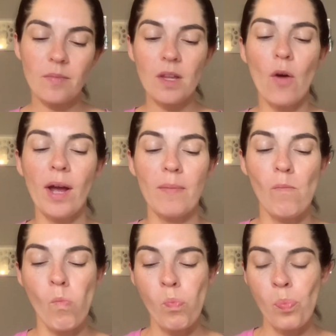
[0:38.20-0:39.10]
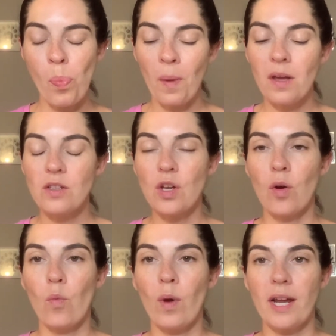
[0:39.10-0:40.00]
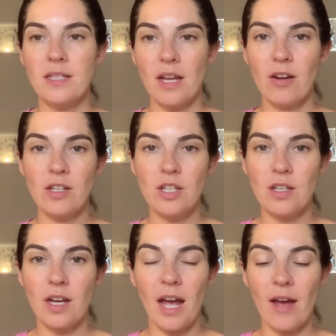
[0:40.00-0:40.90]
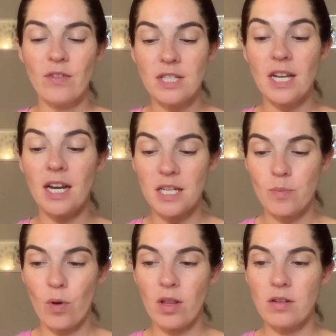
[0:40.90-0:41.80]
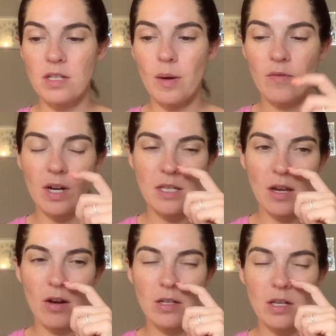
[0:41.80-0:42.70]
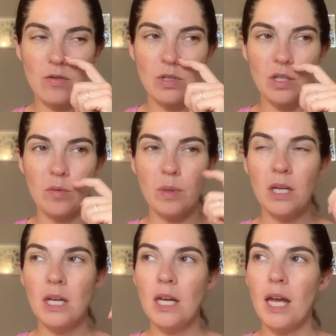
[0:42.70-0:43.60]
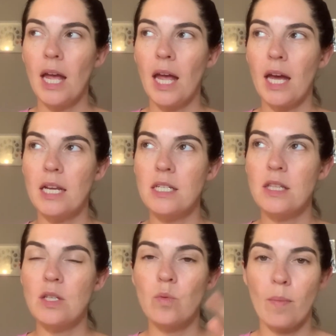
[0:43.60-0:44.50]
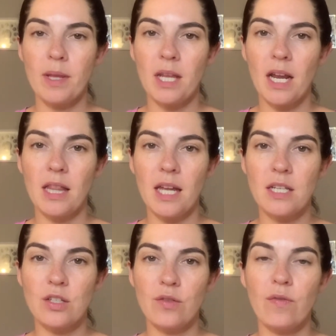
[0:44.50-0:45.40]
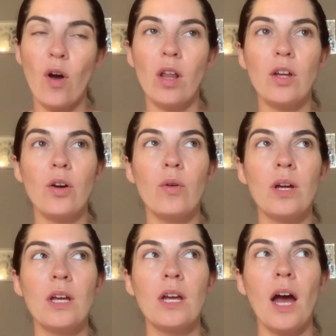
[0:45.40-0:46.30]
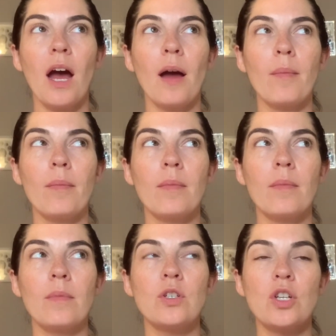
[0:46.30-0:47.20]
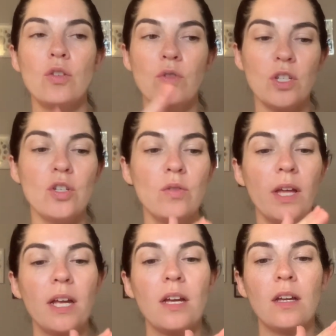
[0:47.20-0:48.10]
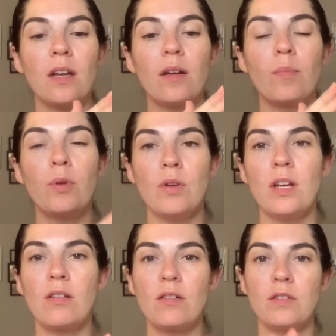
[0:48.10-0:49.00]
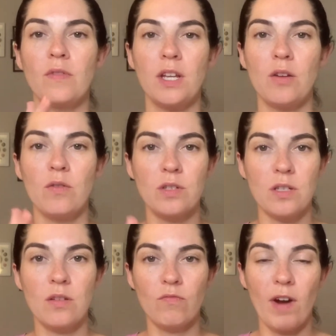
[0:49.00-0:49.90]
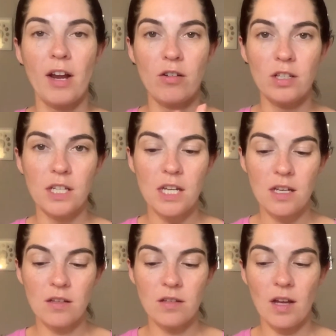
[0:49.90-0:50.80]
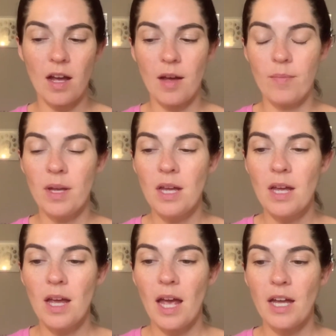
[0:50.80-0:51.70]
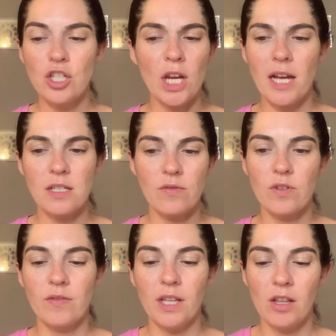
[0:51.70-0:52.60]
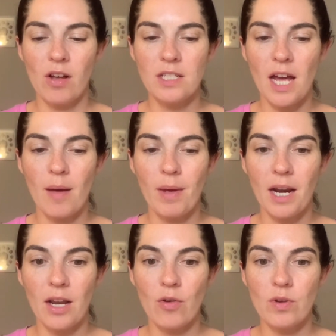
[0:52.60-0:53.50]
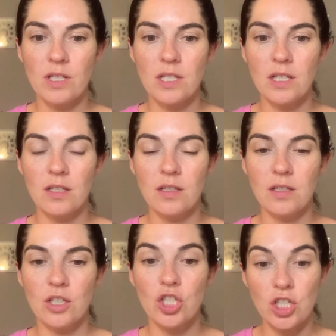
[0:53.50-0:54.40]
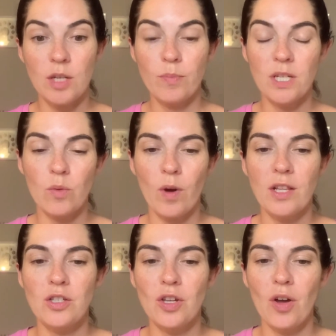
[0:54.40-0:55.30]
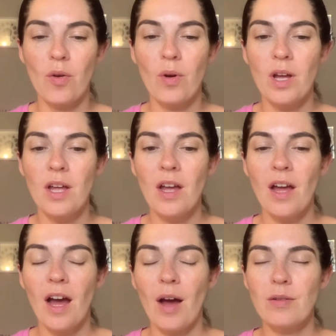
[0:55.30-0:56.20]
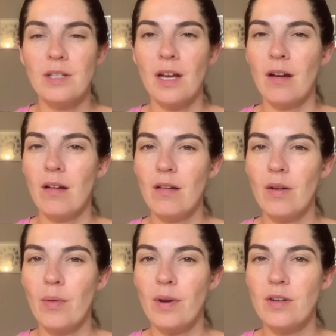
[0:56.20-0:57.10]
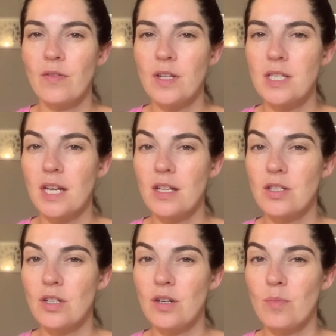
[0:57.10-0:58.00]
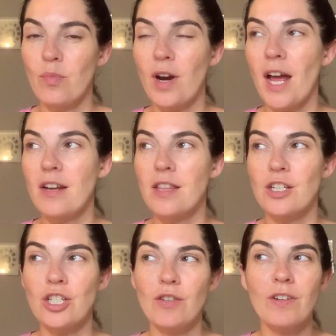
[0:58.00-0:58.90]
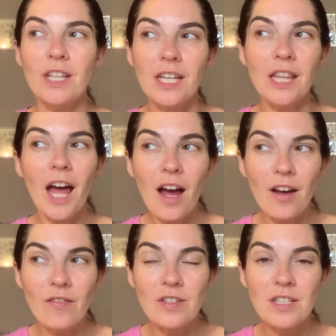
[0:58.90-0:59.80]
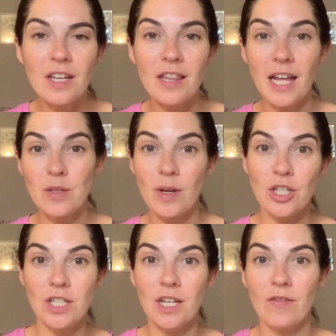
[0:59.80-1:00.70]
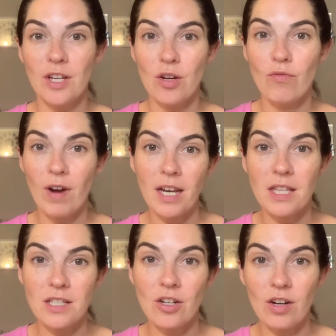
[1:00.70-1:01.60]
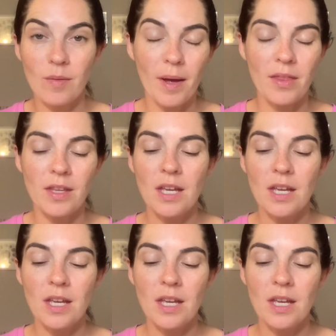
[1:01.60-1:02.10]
Okay, so when I signed on to, I haven't seen any spoilers, however, I signed on to YouTube, and this woman that I like to follow, she used to do like Beauty Heroes videos regularly, and she hasn't for a really long time, and I noticed she did one, so I was like, oh, I wonder if it's like a certain brand that she really loves, and that's why she did a video right at the start of the month.